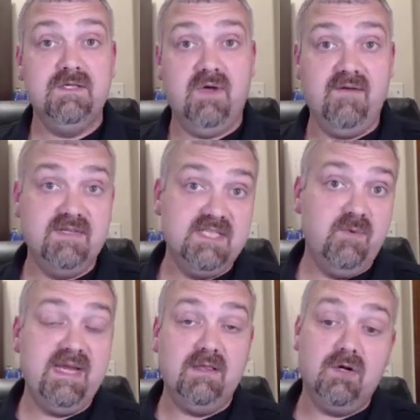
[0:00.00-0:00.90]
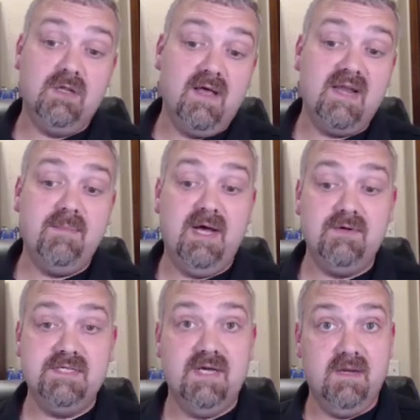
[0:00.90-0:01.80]
So obviously we can learn a lot
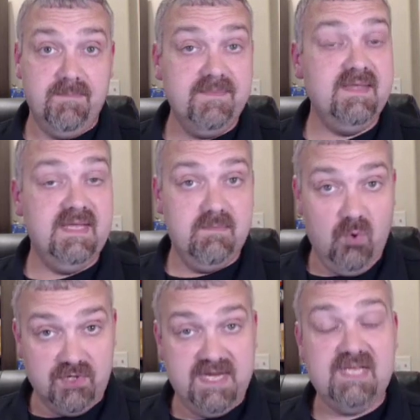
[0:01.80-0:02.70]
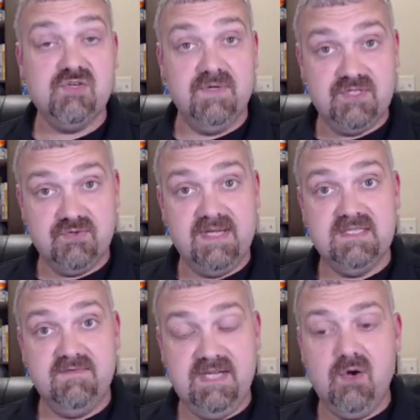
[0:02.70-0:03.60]
about the more dangerous
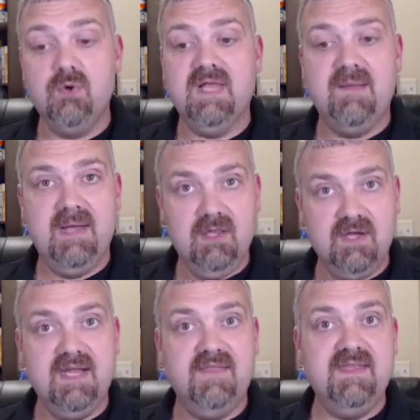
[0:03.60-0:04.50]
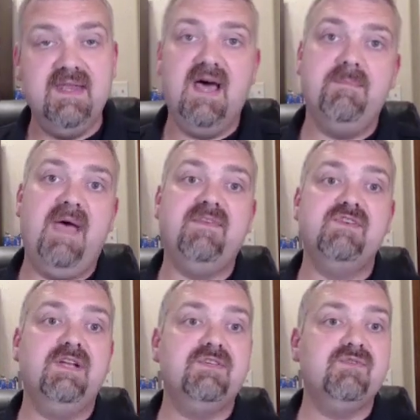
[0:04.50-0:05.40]
strains of E. coli by looking at the
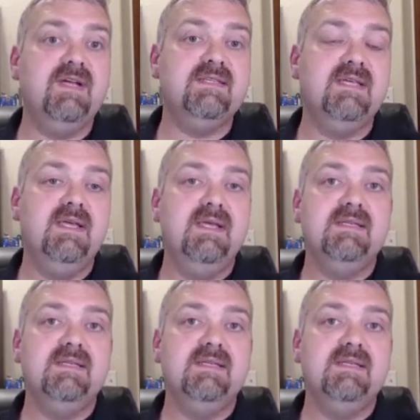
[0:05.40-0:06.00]
non-pathogenic strains.